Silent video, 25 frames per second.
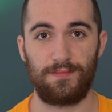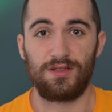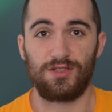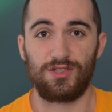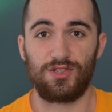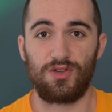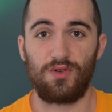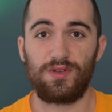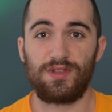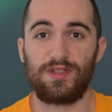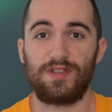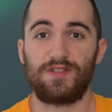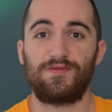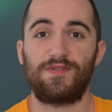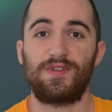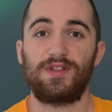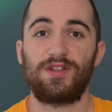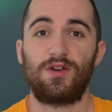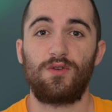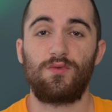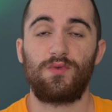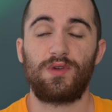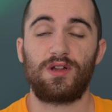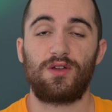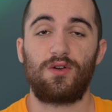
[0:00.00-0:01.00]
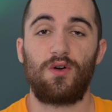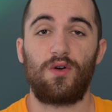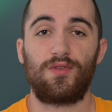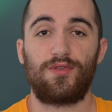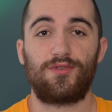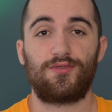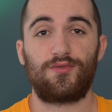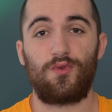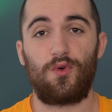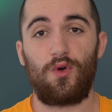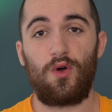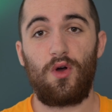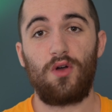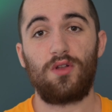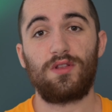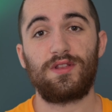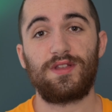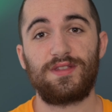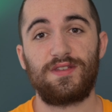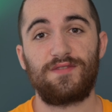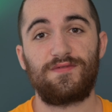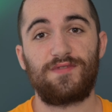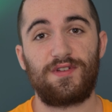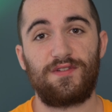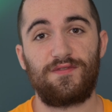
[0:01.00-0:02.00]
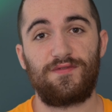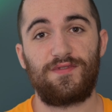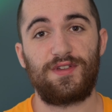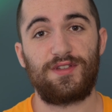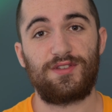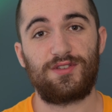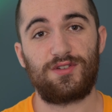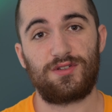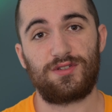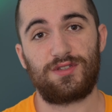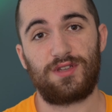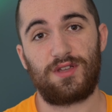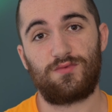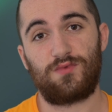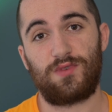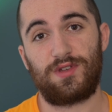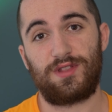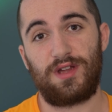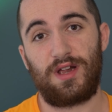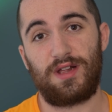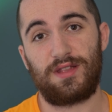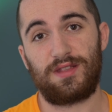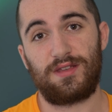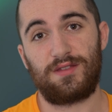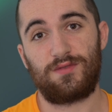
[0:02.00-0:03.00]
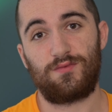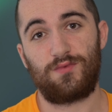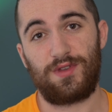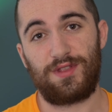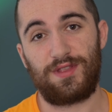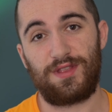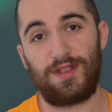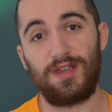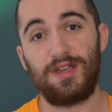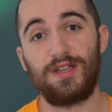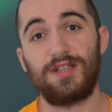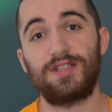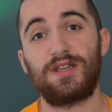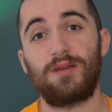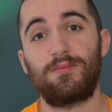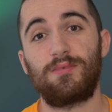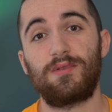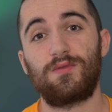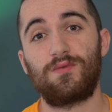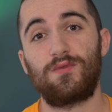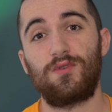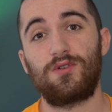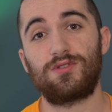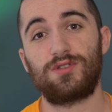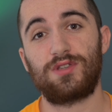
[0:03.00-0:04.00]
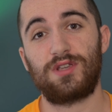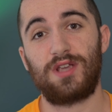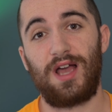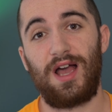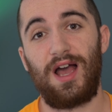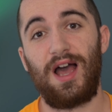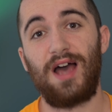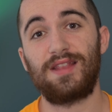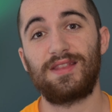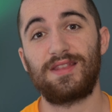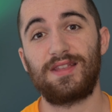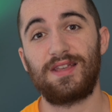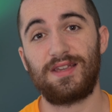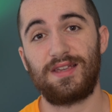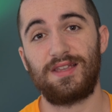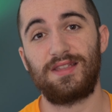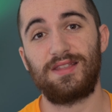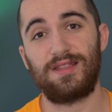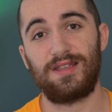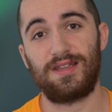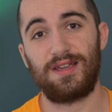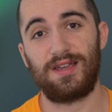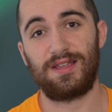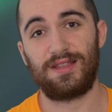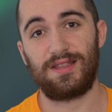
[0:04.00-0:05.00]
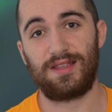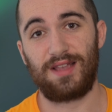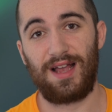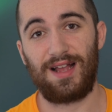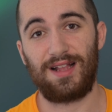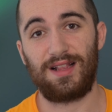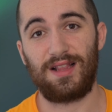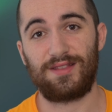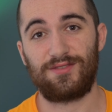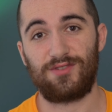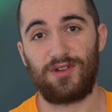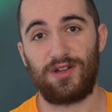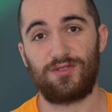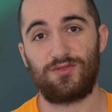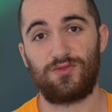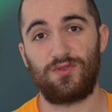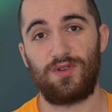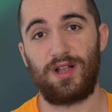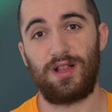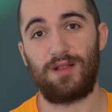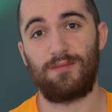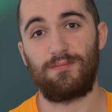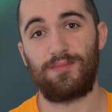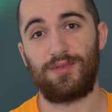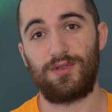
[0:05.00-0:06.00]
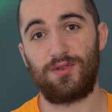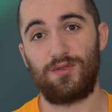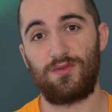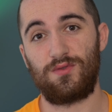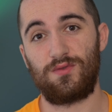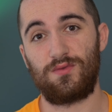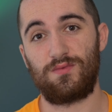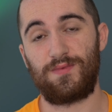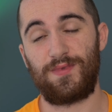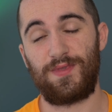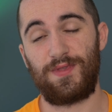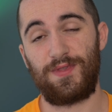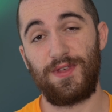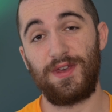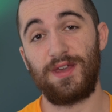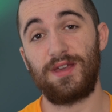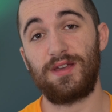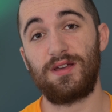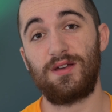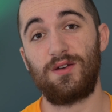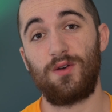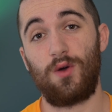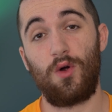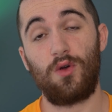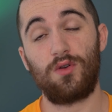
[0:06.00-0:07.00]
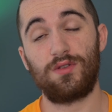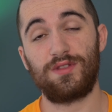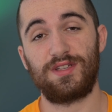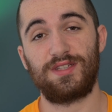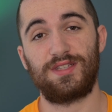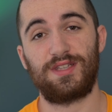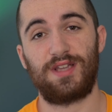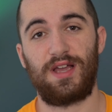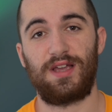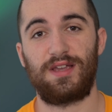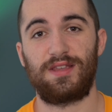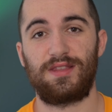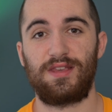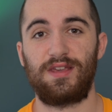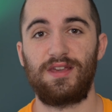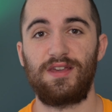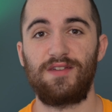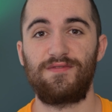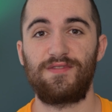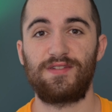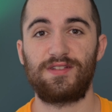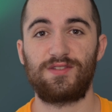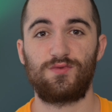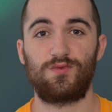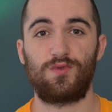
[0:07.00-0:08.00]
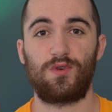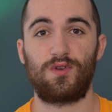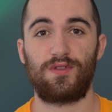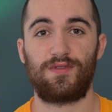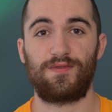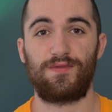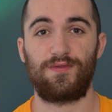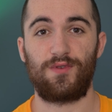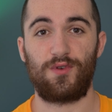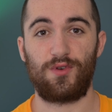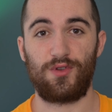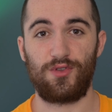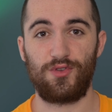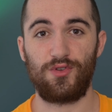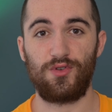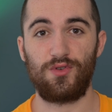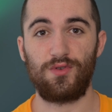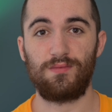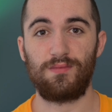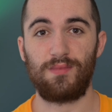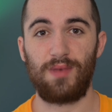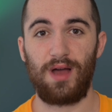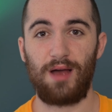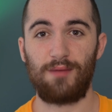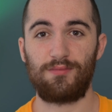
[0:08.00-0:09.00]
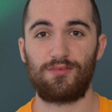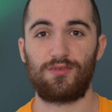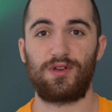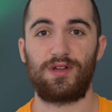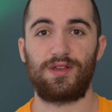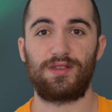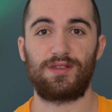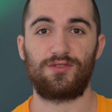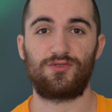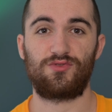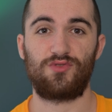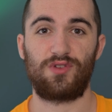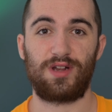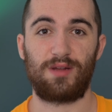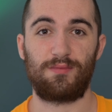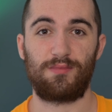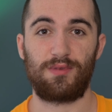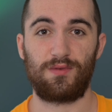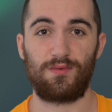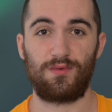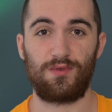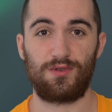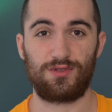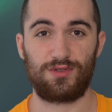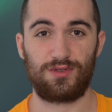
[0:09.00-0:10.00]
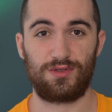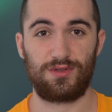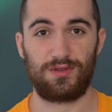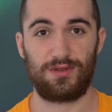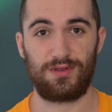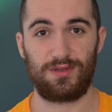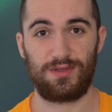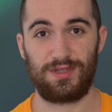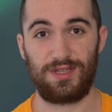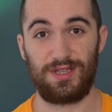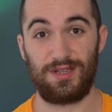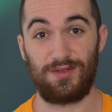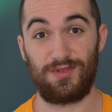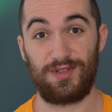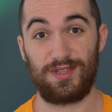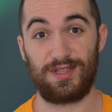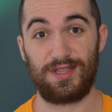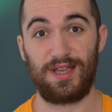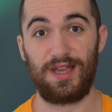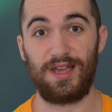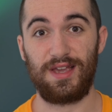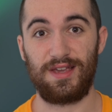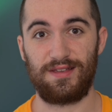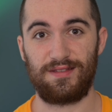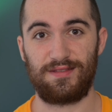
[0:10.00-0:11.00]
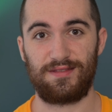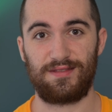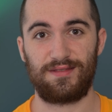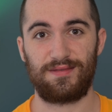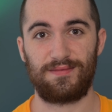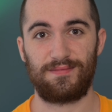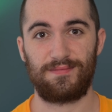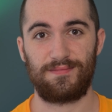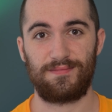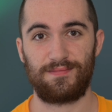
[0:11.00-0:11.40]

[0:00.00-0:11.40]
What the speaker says: So in this video we'll go through all the different features that were added with each Apple Watch, and then in the end I'll try to help you think or decide if it's worth for you upgrading to an Apple Watch Series 8.